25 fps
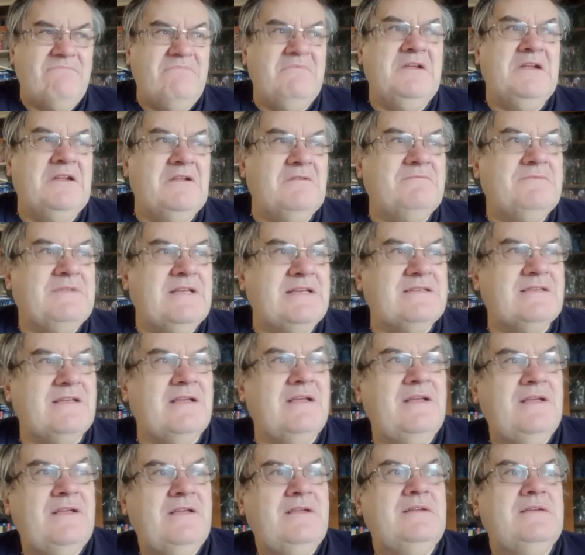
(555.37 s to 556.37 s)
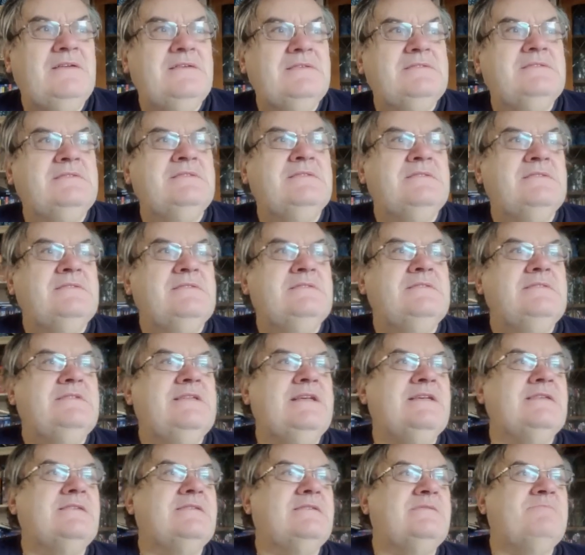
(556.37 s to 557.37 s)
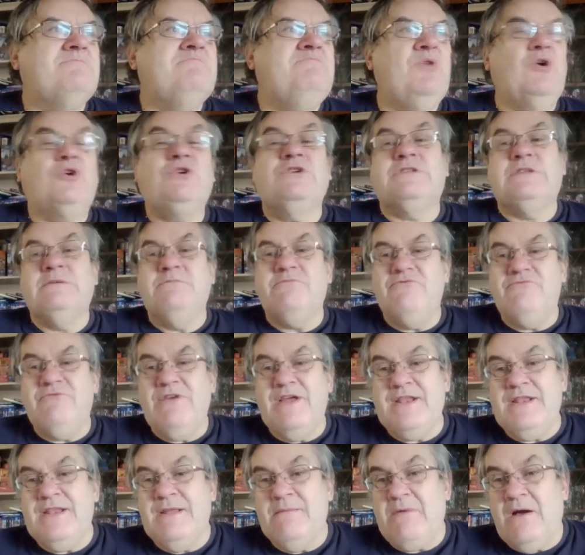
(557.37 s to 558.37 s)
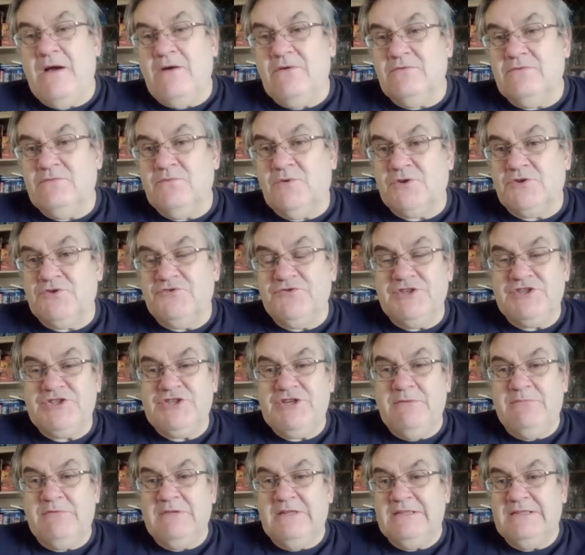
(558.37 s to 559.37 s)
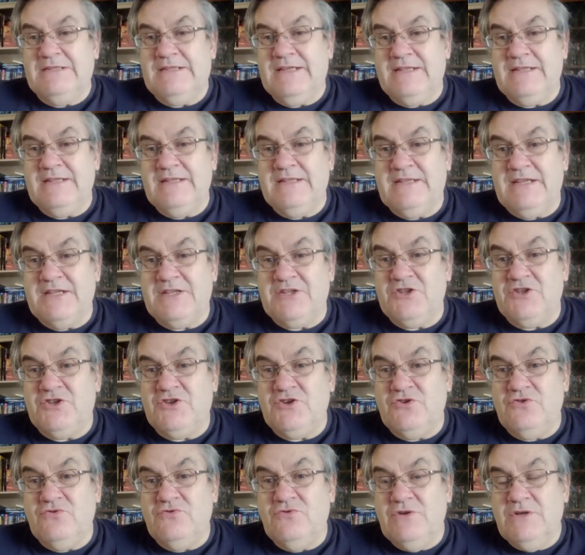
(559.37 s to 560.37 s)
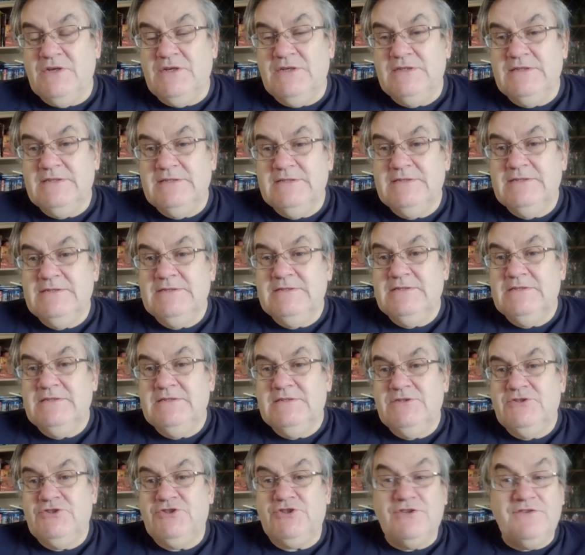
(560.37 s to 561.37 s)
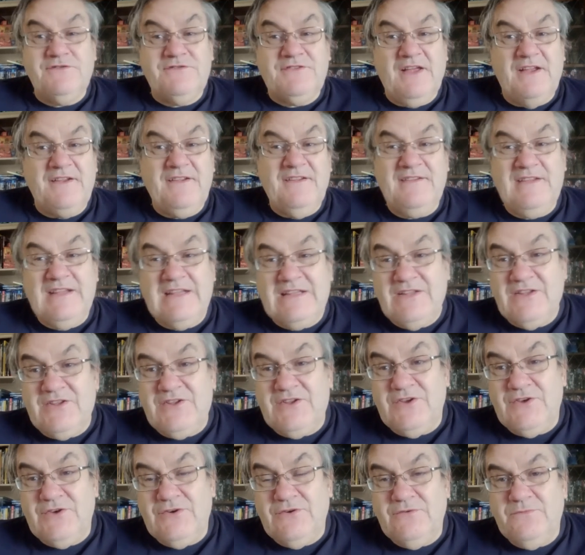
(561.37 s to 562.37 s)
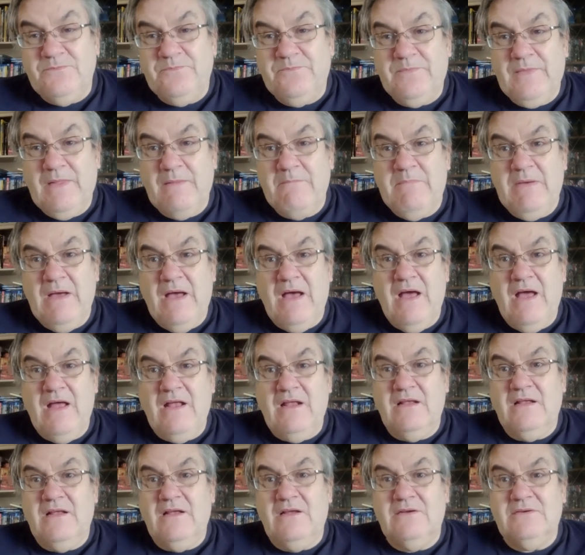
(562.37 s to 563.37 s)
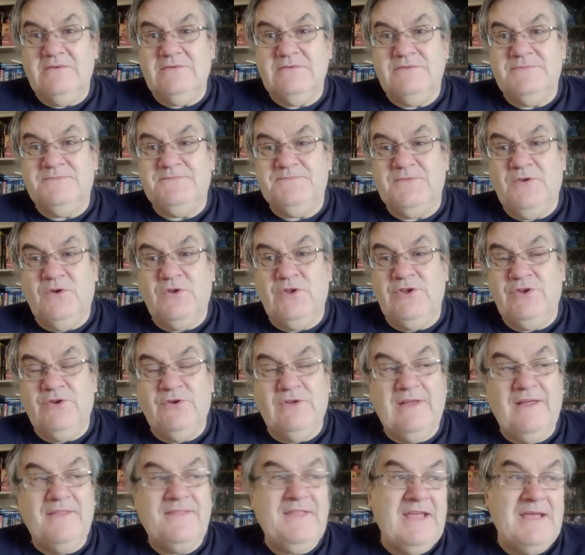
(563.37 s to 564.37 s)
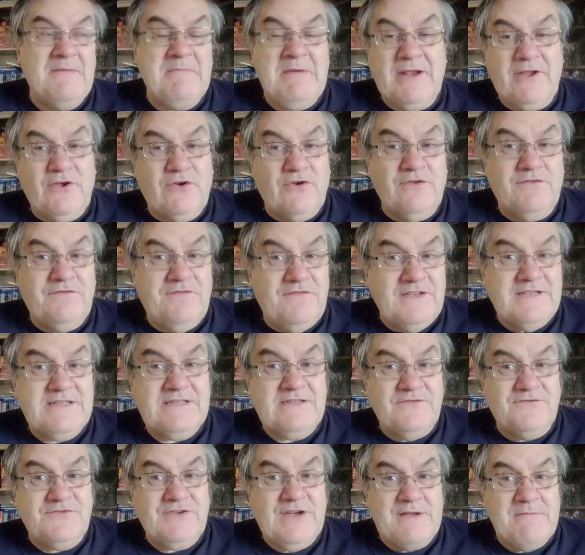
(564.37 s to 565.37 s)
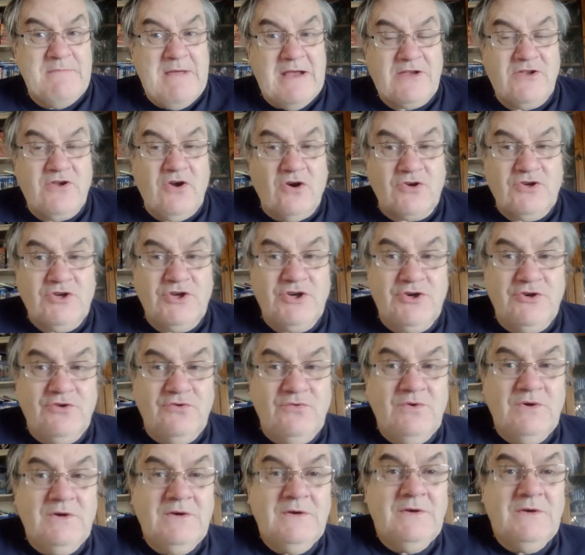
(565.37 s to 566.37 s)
you know, there's books to be written about what Chris Chibnall did and didn't do, should have done and didn't do. But all in all, I think he made a good fist of trying to make Doctor Who